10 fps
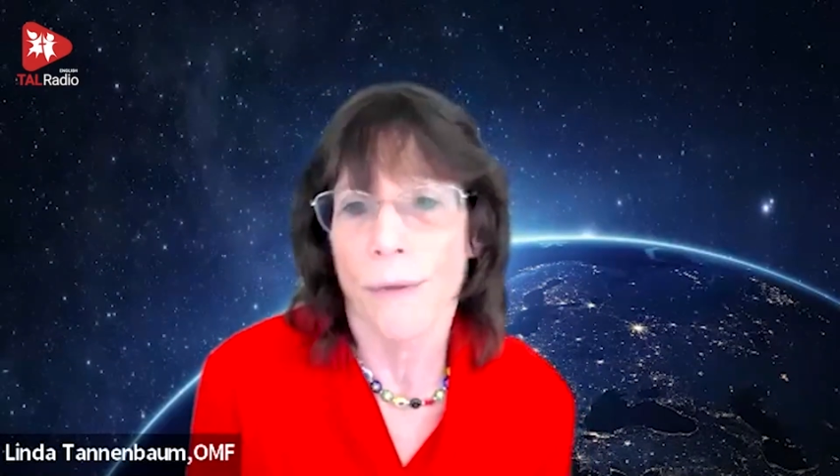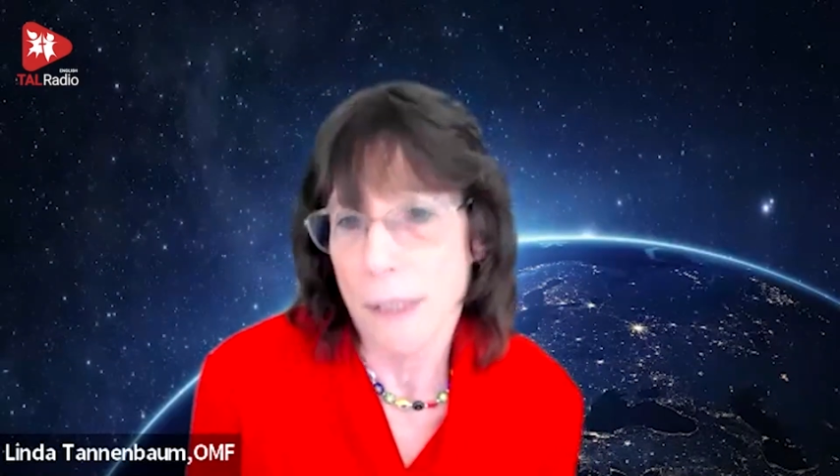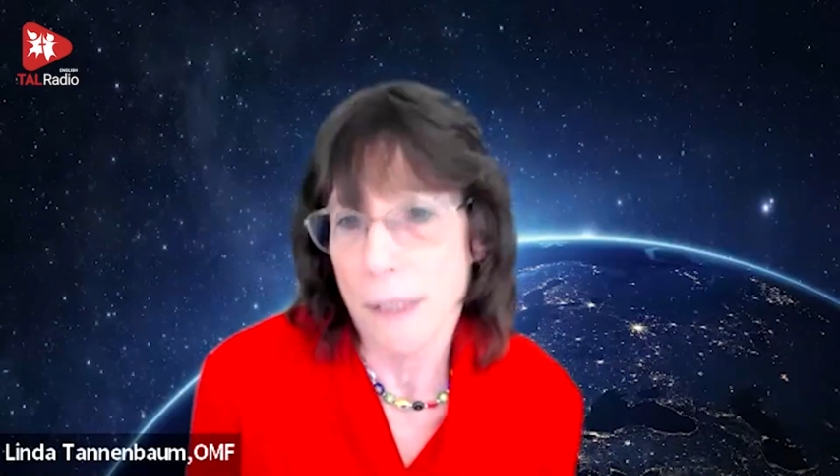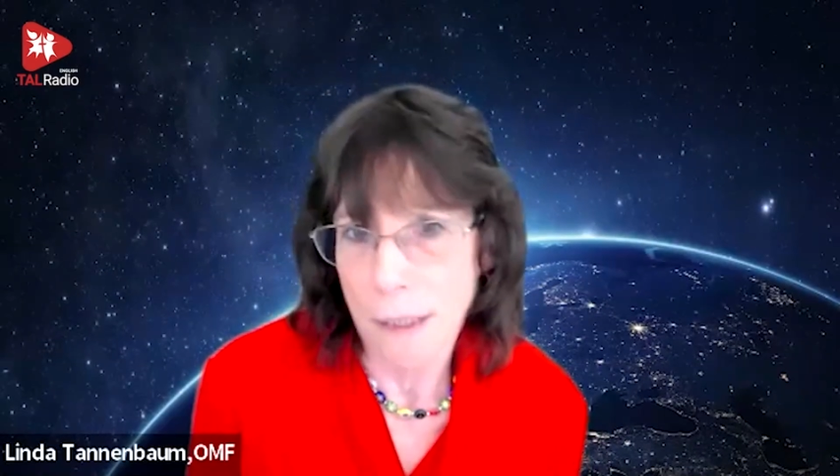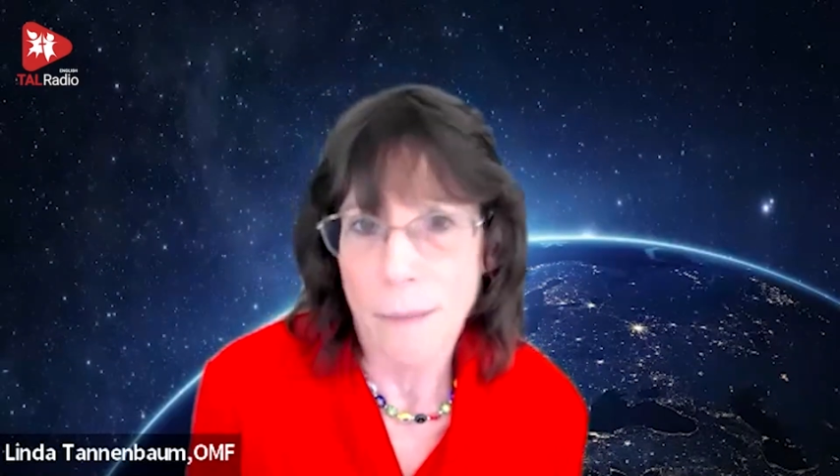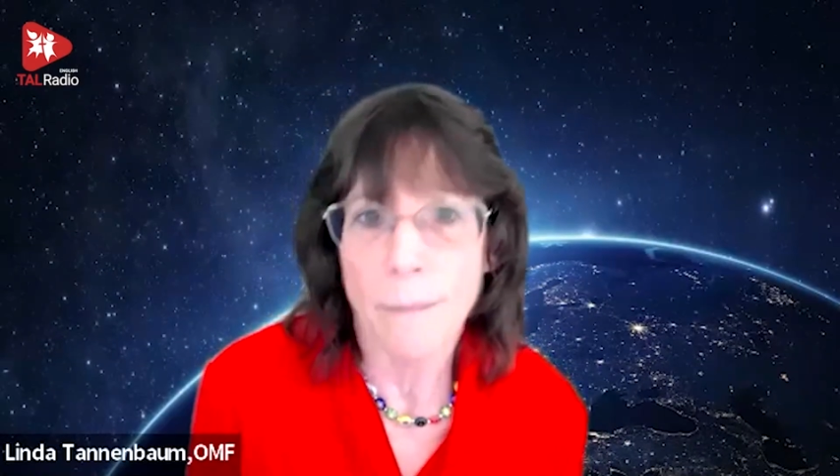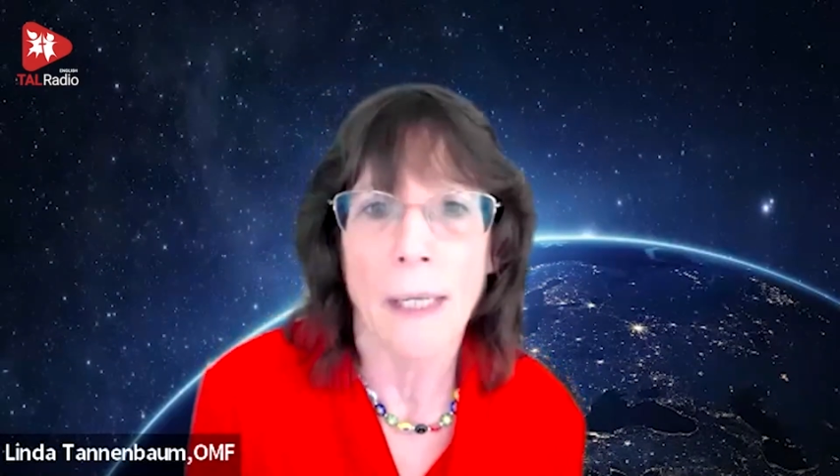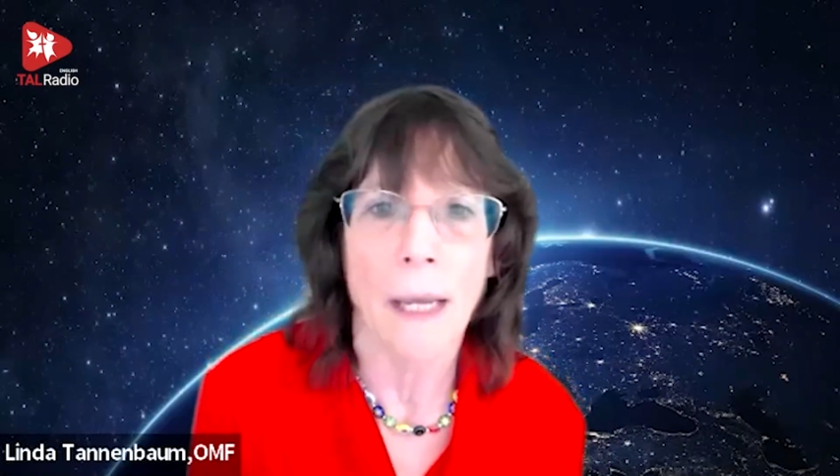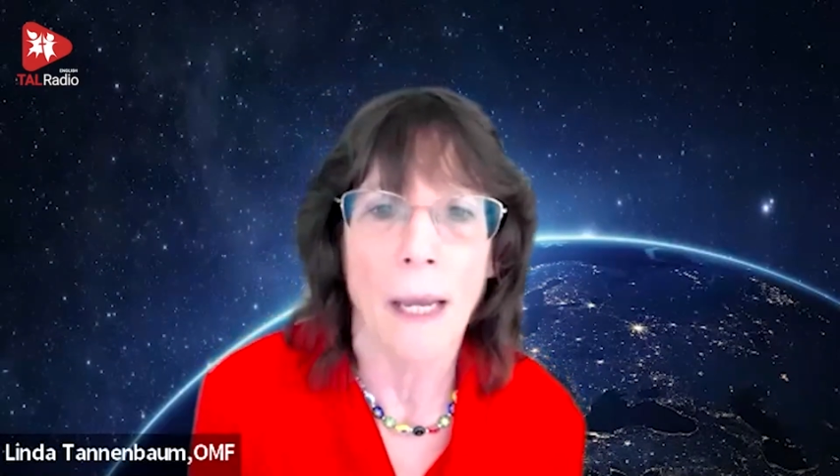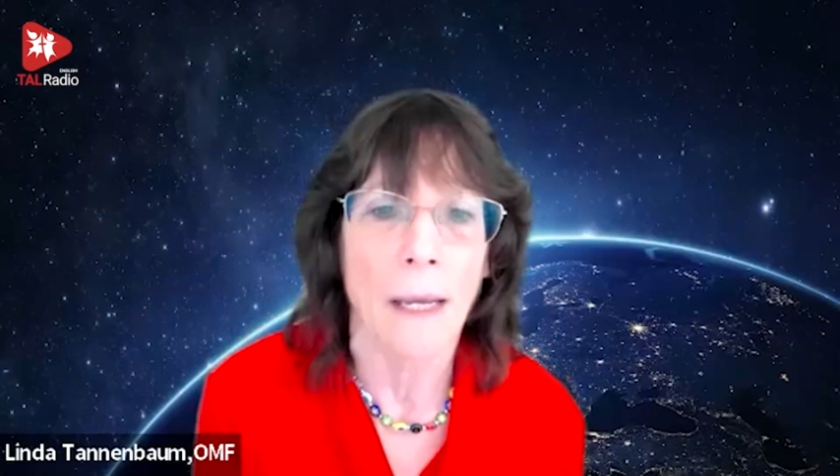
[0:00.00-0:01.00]
team
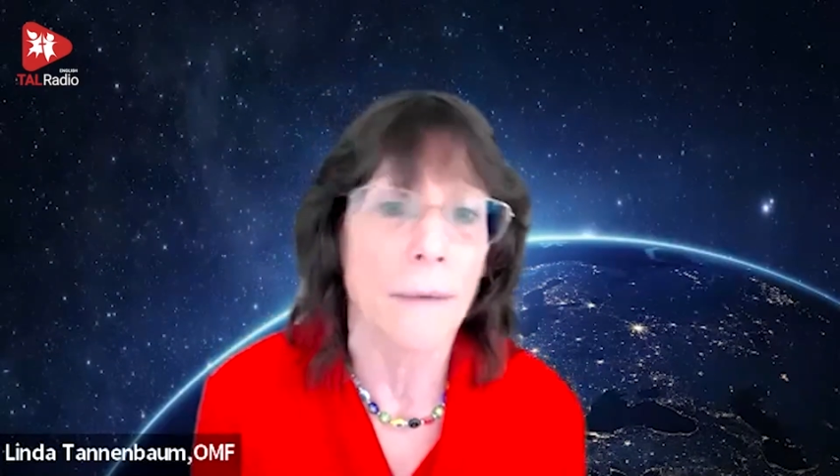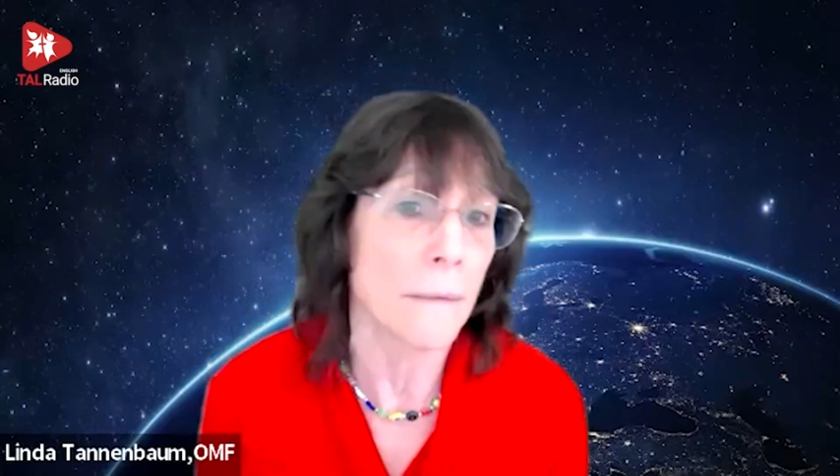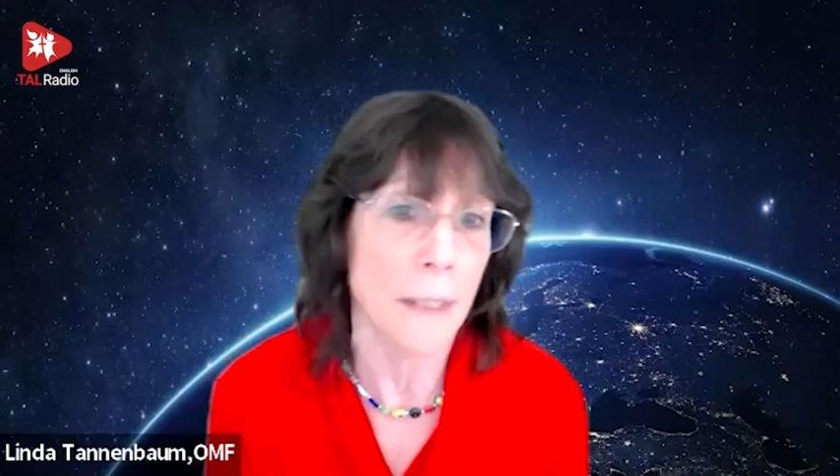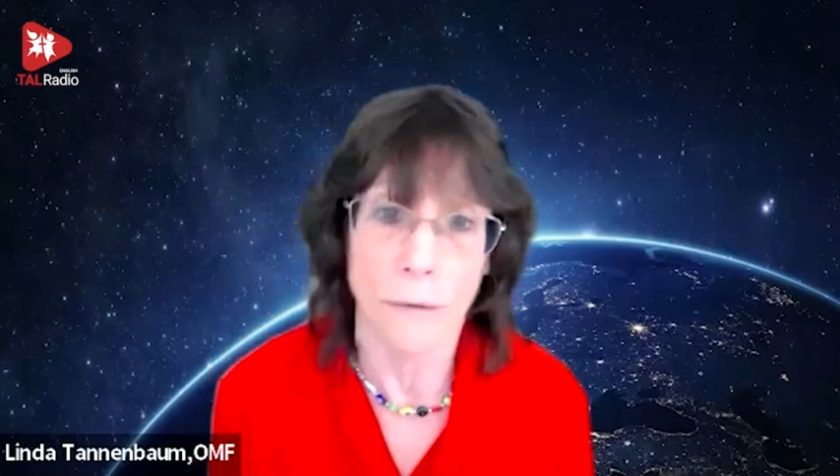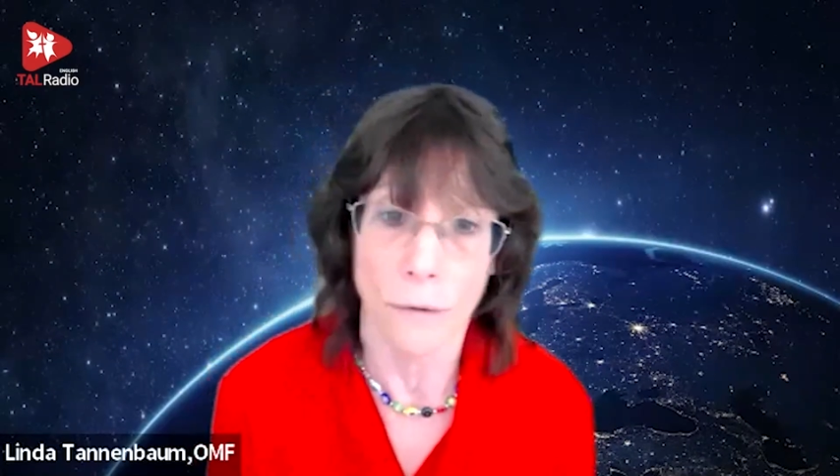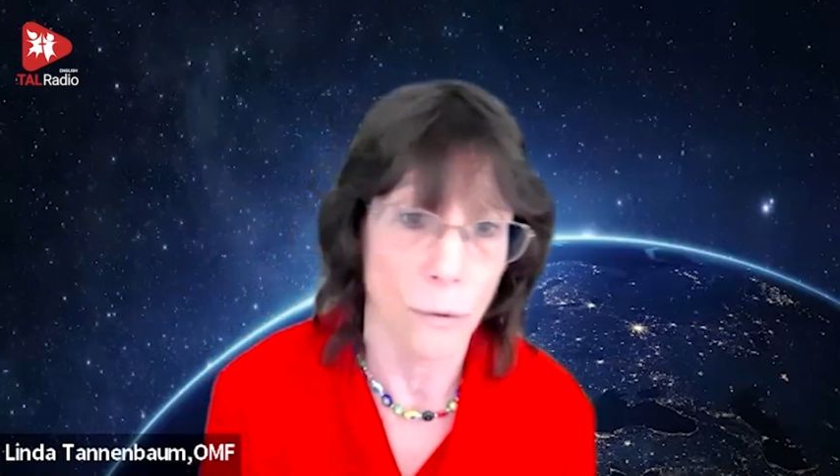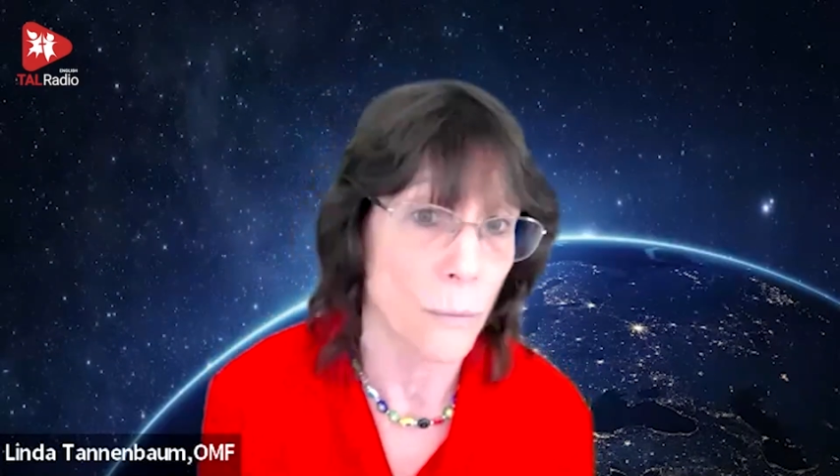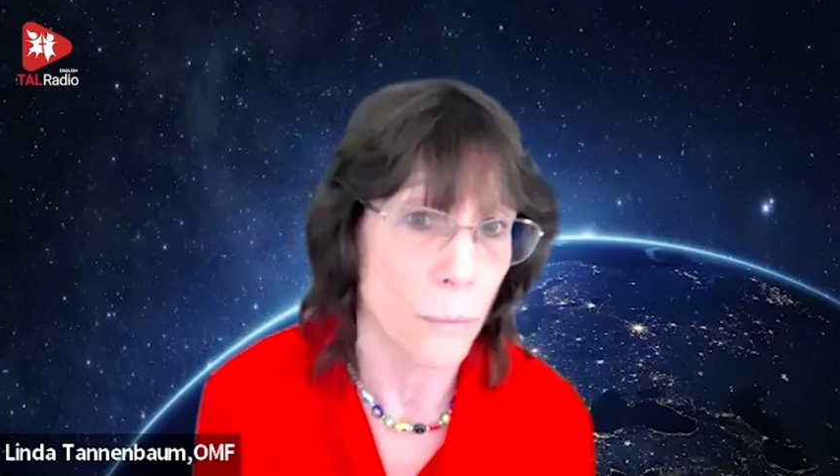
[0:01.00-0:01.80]
and they do